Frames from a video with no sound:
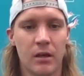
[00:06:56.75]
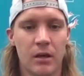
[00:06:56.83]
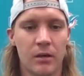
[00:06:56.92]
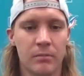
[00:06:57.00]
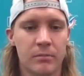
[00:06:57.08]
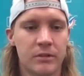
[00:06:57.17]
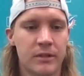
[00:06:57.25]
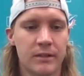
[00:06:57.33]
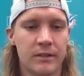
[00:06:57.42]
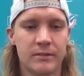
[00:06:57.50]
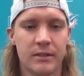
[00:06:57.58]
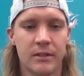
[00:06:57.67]
um, to
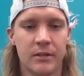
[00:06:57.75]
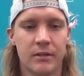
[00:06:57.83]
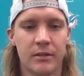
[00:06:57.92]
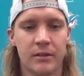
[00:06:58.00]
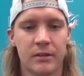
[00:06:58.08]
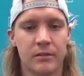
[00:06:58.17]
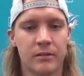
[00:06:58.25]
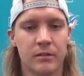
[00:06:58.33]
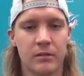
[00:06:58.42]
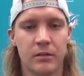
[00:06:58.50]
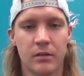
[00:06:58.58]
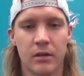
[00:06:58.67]
not sit here and
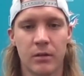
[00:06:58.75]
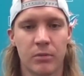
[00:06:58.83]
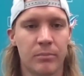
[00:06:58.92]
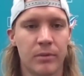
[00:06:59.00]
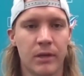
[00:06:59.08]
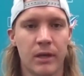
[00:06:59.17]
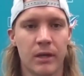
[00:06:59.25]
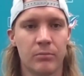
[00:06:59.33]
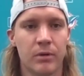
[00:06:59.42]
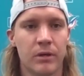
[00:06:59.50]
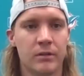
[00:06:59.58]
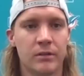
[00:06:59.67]
um, complain,
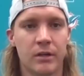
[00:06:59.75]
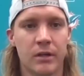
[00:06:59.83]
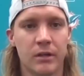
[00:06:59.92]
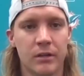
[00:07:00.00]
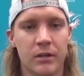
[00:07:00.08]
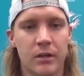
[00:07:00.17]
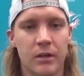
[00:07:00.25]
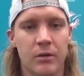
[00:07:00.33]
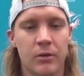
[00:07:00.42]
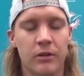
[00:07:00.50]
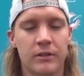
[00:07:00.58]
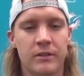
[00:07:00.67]
but uh,
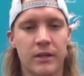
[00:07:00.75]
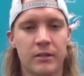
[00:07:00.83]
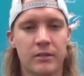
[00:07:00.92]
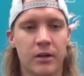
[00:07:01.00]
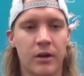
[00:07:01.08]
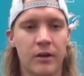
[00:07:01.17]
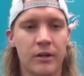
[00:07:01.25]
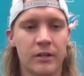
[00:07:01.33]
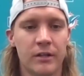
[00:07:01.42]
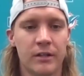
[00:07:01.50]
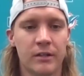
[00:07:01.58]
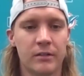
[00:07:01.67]
really take it to heart
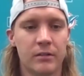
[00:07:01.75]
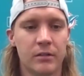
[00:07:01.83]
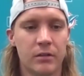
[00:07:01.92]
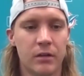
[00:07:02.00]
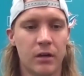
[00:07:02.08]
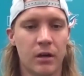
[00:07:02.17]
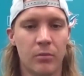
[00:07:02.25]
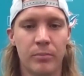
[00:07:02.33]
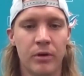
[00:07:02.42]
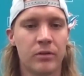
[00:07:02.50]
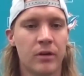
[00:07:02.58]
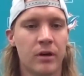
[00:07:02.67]
and um,
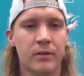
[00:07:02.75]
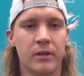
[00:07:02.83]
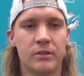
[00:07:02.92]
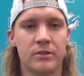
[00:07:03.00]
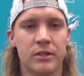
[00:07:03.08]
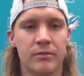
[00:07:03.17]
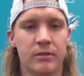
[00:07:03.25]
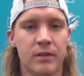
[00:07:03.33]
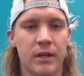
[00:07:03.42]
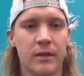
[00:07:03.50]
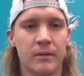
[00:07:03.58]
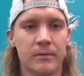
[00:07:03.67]
build off it each and every
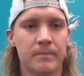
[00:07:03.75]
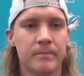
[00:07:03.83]
day.